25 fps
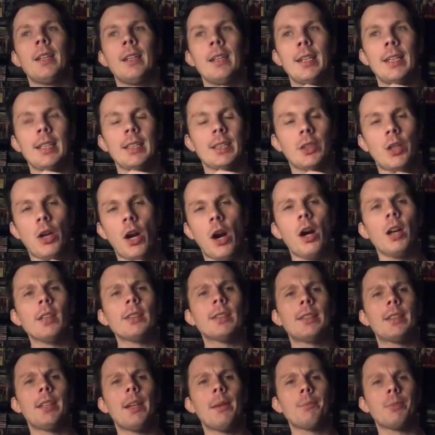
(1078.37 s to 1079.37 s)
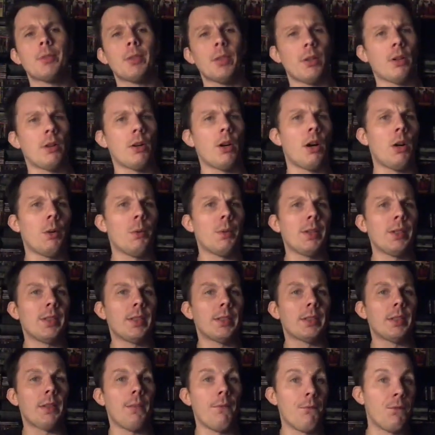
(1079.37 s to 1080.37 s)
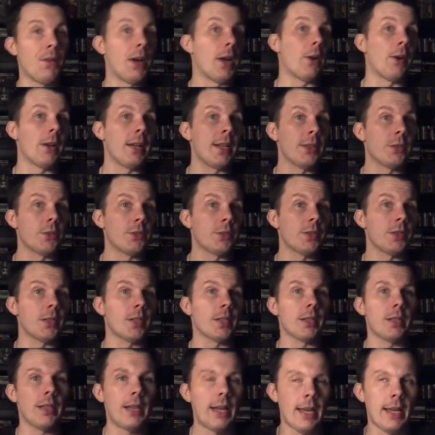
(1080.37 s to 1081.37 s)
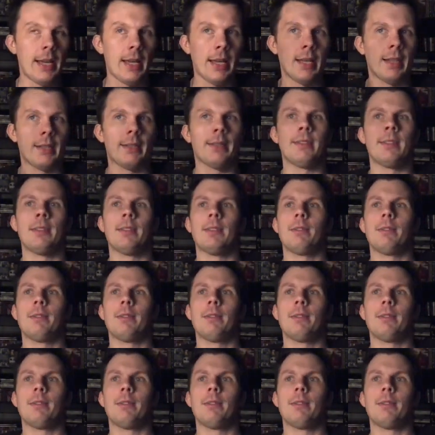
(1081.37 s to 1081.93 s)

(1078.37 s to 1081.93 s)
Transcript: his concepts are always very interesting and